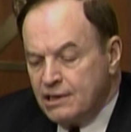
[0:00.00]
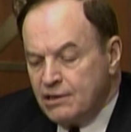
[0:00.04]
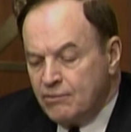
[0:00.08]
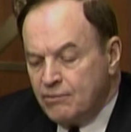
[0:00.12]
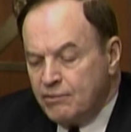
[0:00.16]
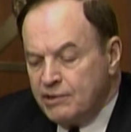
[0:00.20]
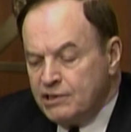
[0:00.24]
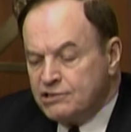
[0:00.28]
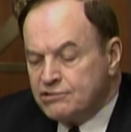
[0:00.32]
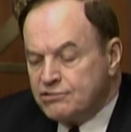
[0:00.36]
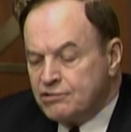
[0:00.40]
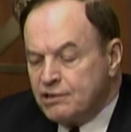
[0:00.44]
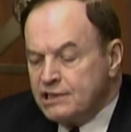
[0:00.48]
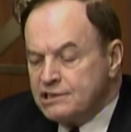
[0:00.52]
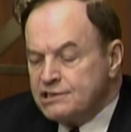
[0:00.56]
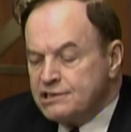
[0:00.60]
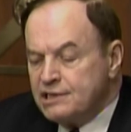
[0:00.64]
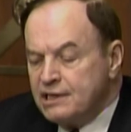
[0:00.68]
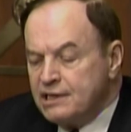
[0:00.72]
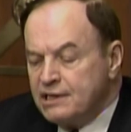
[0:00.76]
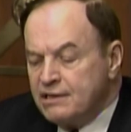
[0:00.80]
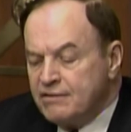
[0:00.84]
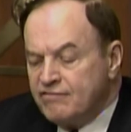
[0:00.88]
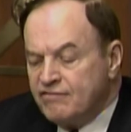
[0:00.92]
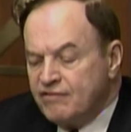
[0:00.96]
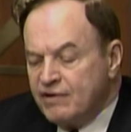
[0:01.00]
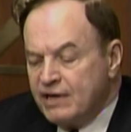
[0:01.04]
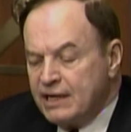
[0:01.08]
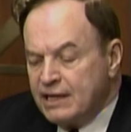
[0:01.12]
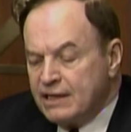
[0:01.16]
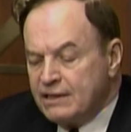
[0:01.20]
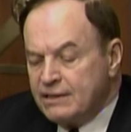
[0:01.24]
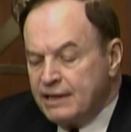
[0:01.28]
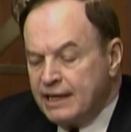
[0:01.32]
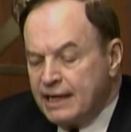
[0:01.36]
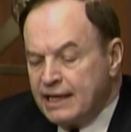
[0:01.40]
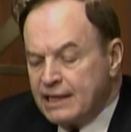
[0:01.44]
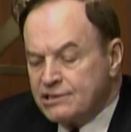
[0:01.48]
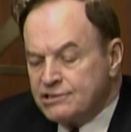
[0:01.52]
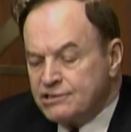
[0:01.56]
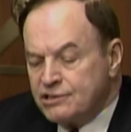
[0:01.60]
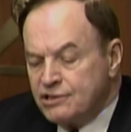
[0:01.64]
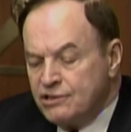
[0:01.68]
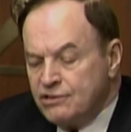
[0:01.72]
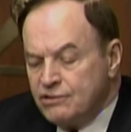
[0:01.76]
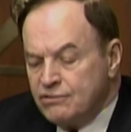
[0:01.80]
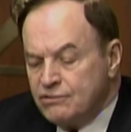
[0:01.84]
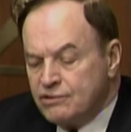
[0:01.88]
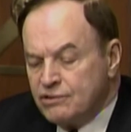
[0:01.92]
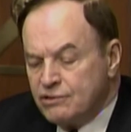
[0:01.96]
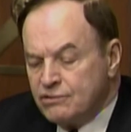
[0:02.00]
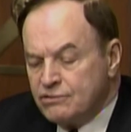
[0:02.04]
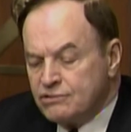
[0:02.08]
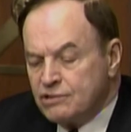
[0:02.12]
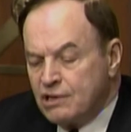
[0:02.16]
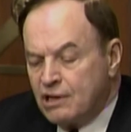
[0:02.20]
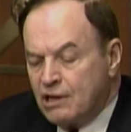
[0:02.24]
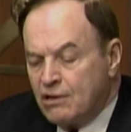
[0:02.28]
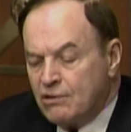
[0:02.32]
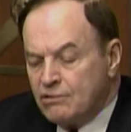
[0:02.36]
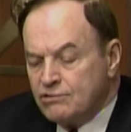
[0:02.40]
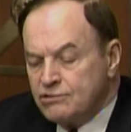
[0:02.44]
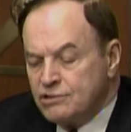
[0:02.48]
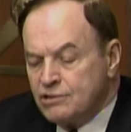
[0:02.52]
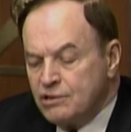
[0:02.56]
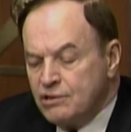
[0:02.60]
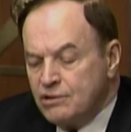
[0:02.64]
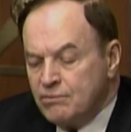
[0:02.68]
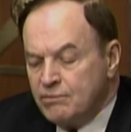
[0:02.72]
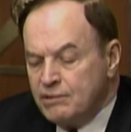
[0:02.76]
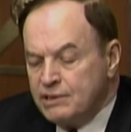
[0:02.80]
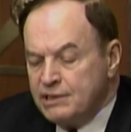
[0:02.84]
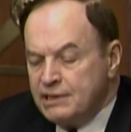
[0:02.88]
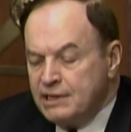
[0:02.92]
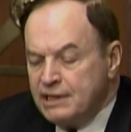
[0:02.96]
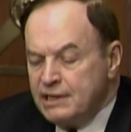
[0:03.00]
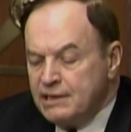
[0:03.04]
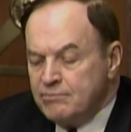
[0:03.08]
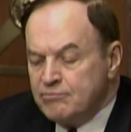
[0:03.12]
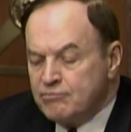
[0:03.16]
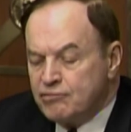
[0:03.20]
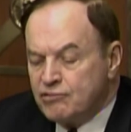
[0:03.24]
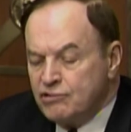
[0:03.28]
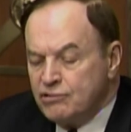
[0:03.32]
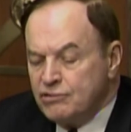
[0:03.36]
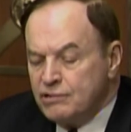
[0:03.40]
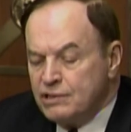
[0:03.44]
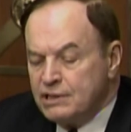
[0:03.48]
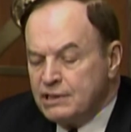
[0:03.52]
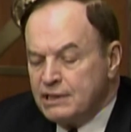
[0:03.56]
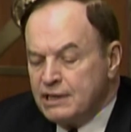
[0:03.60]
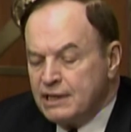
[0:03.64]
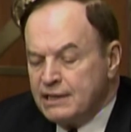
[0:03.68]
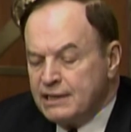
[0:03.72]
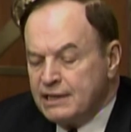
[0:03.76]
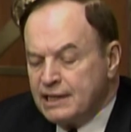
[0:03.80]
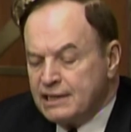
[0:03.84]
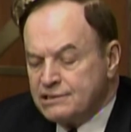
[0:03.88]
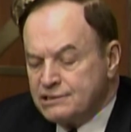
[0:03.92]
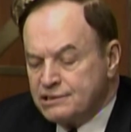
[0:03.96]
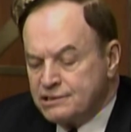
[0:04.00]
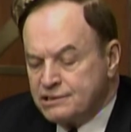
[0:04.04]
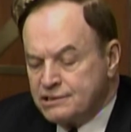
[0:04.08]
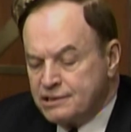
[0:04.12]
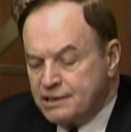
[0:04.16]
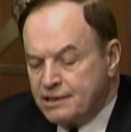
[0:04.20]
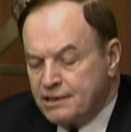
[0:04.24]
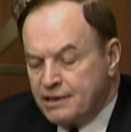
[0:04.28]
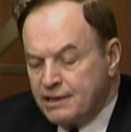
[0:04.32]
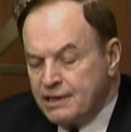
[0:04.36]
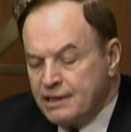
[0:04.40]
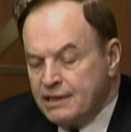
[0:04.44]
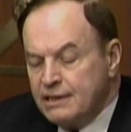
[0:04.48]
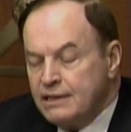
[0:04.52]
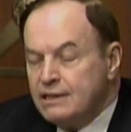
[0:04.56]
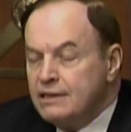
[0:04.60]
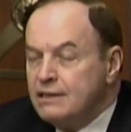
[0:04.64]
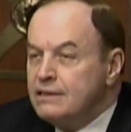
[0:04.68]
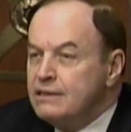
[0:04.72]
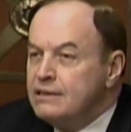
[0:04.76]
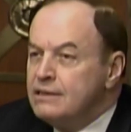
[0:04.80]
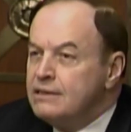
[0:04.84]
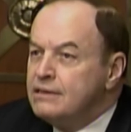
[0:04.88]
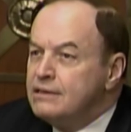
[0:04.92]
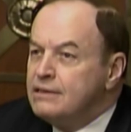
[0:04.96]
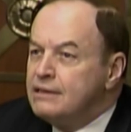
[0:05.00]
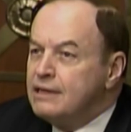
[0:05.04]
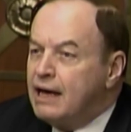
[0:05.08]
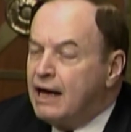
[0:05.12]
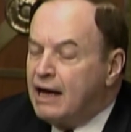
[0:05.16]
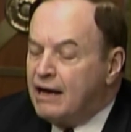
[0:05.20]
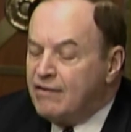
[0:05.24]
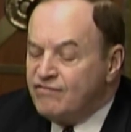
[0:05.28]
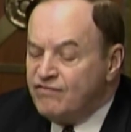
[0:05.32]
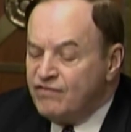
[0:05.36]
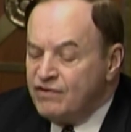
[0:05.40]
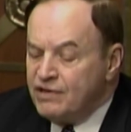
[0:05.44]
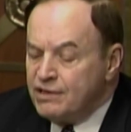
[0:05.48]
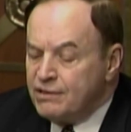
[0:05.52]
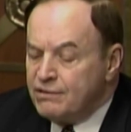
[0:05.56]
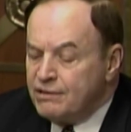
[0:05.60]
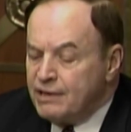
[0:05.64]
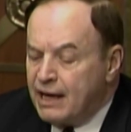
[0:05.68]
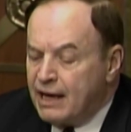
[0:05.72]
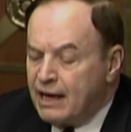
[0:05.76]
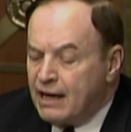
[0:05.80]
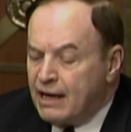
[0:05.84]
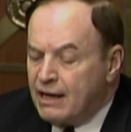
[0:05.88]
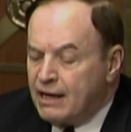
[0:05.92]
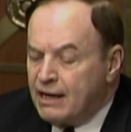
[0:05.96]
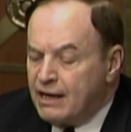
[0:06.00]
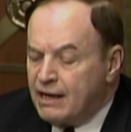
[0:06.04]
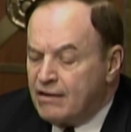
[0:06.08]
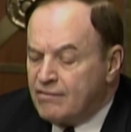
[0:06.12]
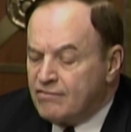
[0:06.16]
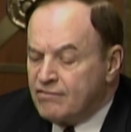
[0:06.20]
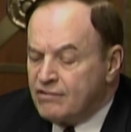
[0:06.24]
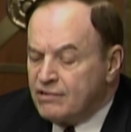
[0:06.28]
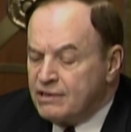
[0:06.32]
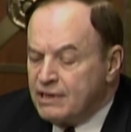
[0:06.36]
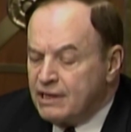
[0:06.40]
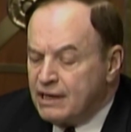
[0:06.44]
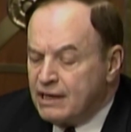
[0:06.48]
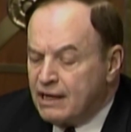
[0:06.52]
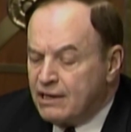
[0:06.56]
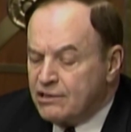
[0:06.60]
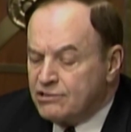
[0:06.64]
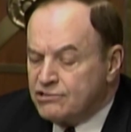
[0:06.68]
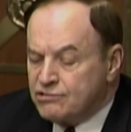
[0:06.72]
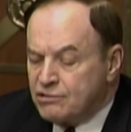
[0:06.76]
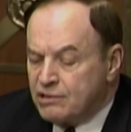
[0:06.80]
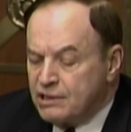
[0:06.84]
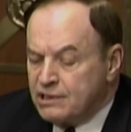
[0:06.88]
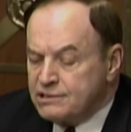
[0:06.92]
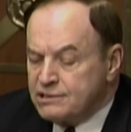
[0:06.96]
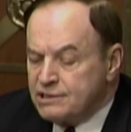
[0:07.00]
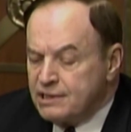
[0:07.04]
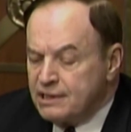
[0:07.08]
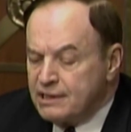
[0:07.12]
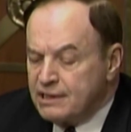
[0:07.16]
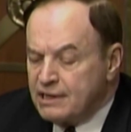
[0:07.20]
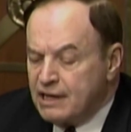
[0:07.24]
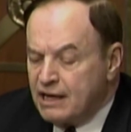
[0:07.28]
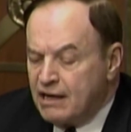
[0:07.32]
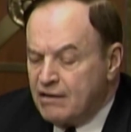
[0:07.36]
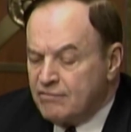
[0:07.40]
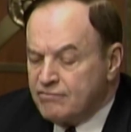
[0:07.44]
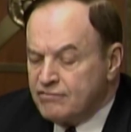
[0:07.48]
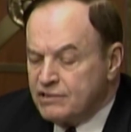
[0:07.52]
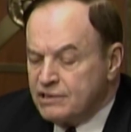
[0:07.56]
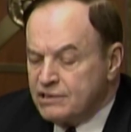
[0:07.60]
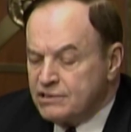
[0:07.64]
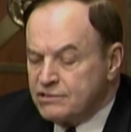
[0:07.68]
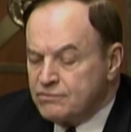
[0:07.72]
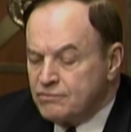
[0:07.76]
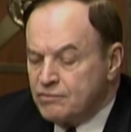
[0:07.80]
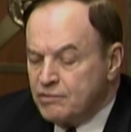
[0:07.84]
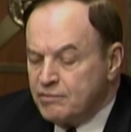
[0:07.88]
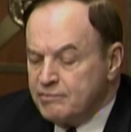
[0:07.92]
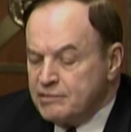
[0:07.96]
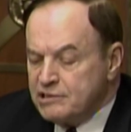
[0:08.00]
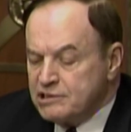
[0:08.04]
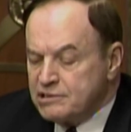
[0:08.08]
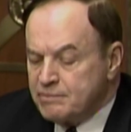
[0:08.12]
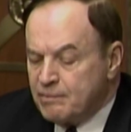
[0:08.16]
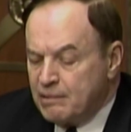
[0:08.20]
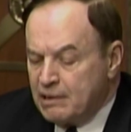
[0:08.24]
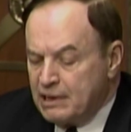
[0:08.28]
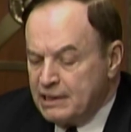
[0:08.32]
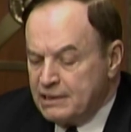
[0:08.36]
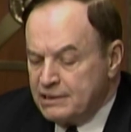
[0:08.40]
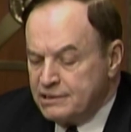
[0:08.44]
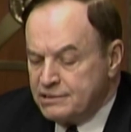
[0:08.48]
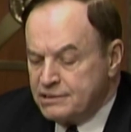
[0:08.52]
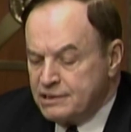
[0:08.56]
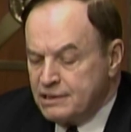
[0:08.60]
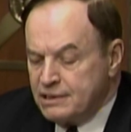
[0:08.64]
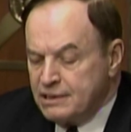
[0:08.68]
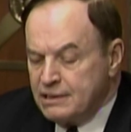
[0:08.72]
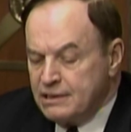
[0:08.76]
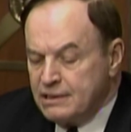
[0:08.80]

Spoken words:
We trusted the Fed to execute those laws when deemed prudent and necessary. I fear now, however, that our trust and confidence were misplaced.